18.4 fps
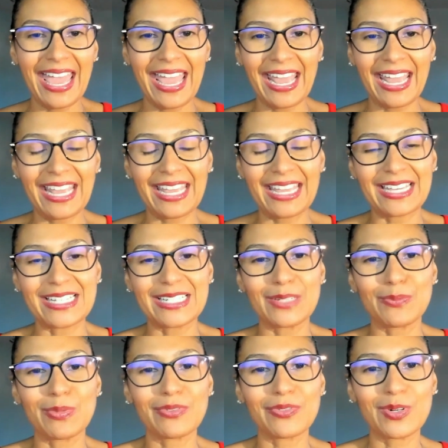
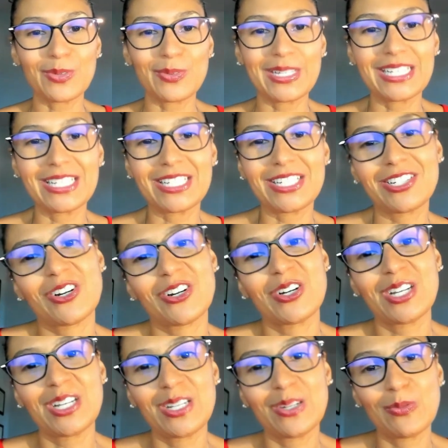And before we get
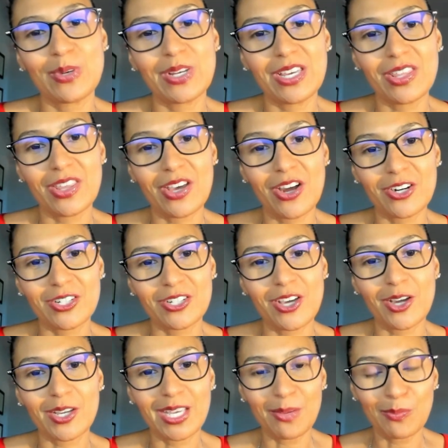started with our
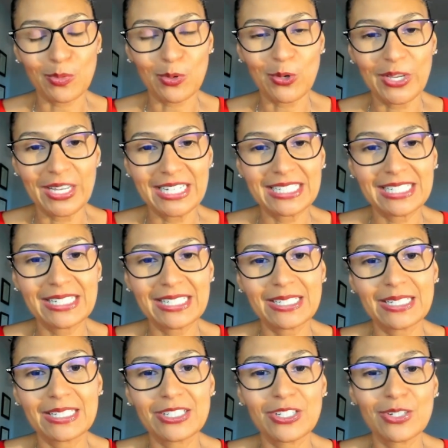talking
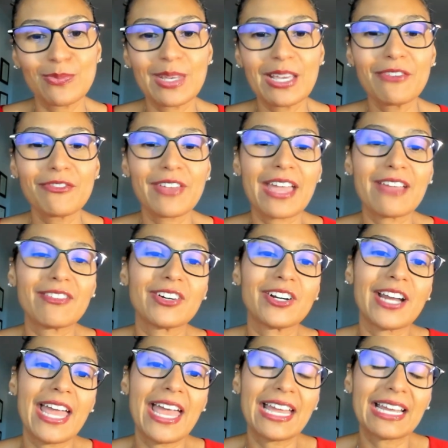points, do me a
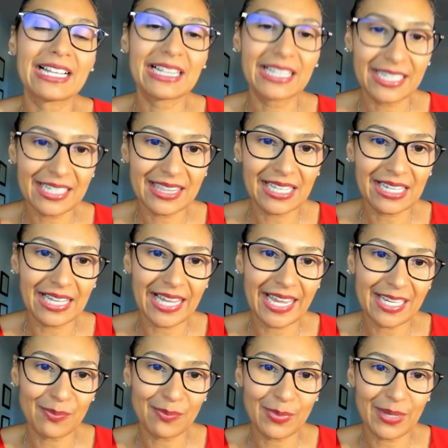favor and click the
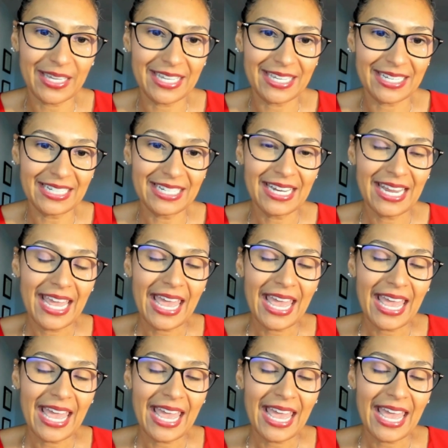like button,